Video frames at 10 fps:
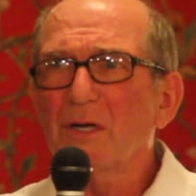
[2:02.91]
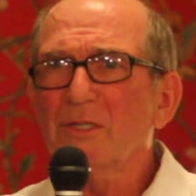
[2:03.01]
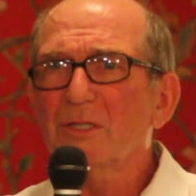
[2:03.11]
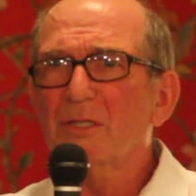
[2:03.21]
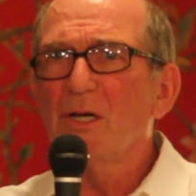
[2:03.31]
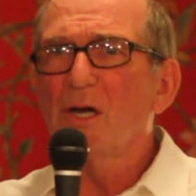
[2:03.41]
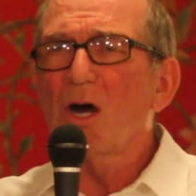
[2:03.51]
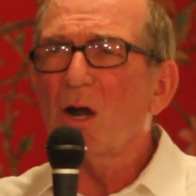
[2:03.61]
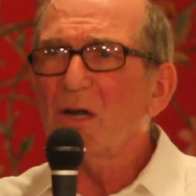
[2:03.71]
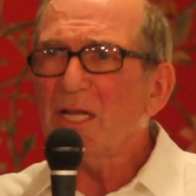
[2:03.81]
us
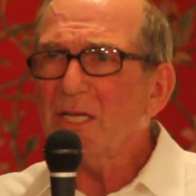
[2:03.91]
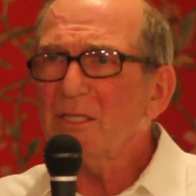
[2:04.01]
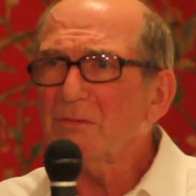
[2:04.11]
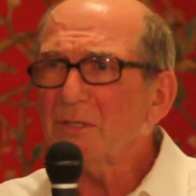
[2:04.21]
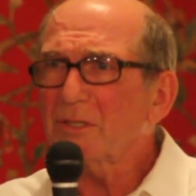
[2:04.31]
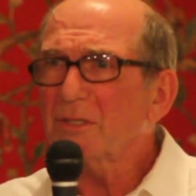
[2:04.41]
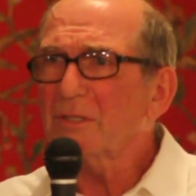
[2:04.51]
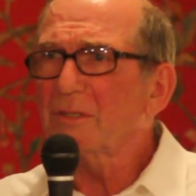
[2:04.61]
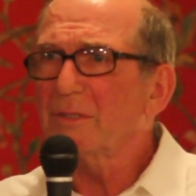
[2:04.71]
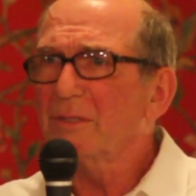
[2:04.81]
are
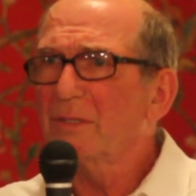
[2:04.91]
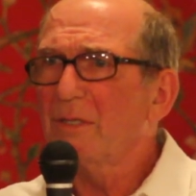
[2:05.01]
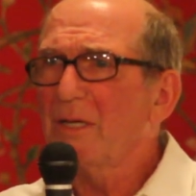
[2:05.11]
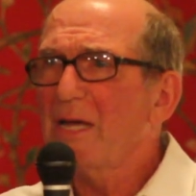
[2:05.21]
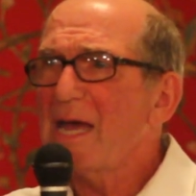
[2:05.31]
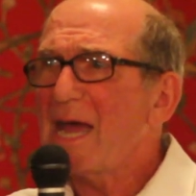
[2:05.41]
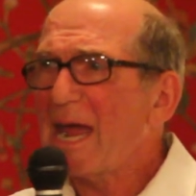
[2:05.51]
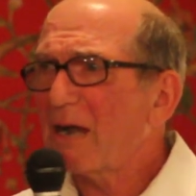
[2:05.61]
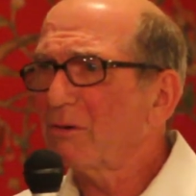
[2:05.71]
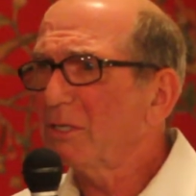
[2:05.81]
ignorance,
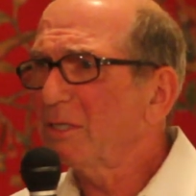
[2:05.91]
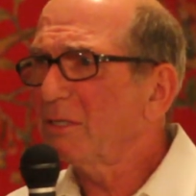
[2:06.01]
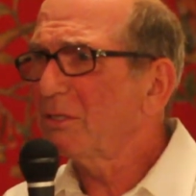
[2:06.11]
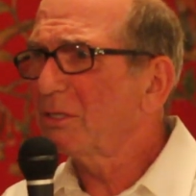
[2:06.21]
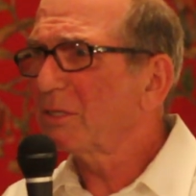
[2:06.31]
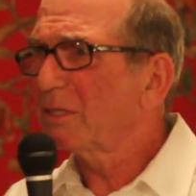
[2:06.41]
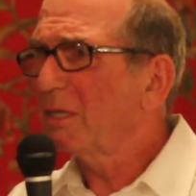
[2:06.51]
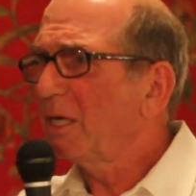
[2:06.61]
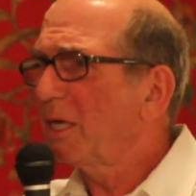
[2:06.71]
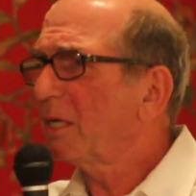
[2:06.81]
arrogance,
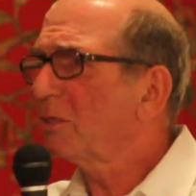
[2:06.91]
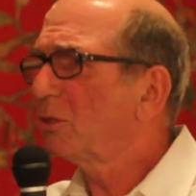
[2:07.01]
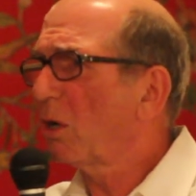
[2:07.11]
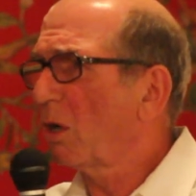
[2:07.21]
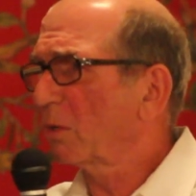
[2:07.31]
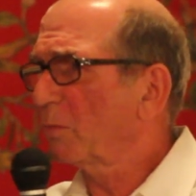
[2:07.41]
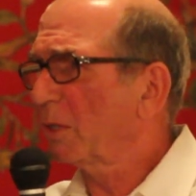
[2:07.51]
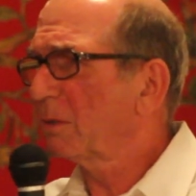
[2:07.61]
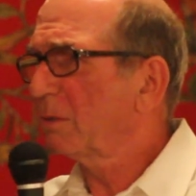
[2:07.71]
and dogma.